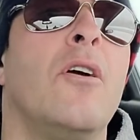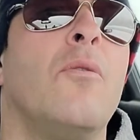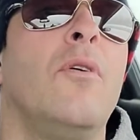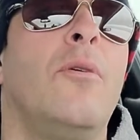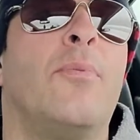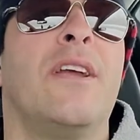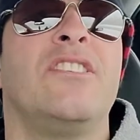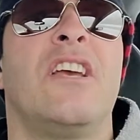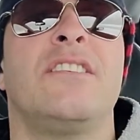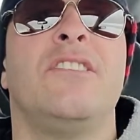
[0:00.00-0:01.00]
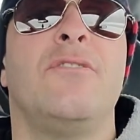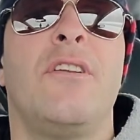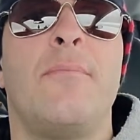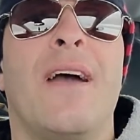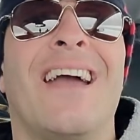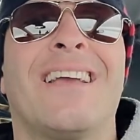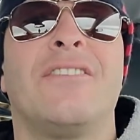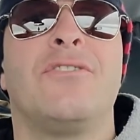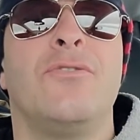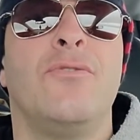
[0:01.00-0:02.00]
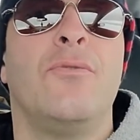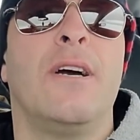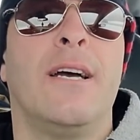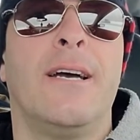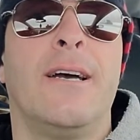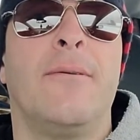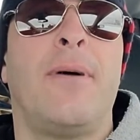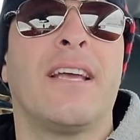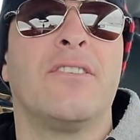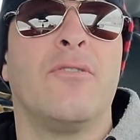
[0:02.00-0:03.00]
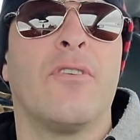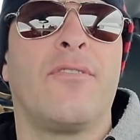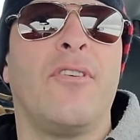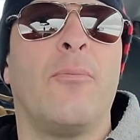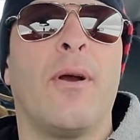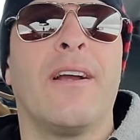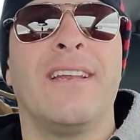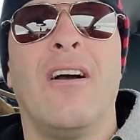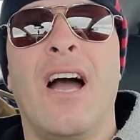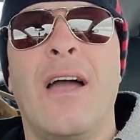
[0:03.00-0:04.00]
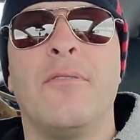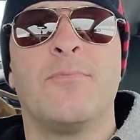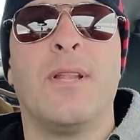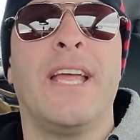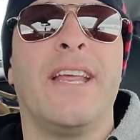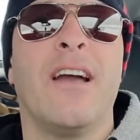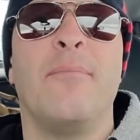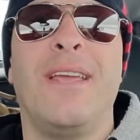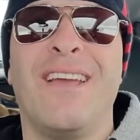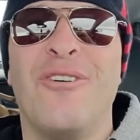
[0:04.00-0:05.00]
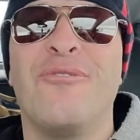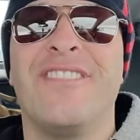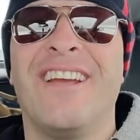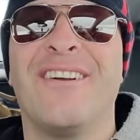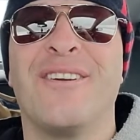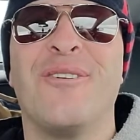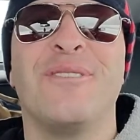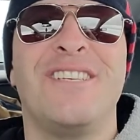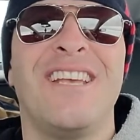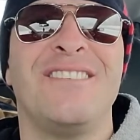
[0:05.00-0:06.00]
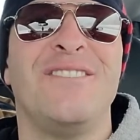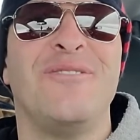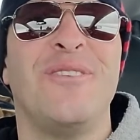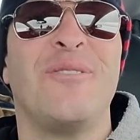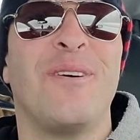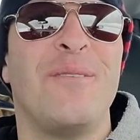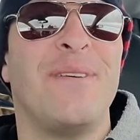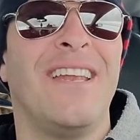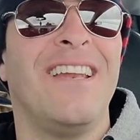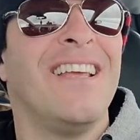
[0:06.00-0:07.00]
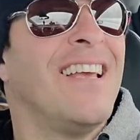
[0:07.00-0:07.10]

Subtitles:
We'll bring Jazzy Judy back to Northfield Park. Now, I was planning on being over there to go with Jazzy Judy quite a bit.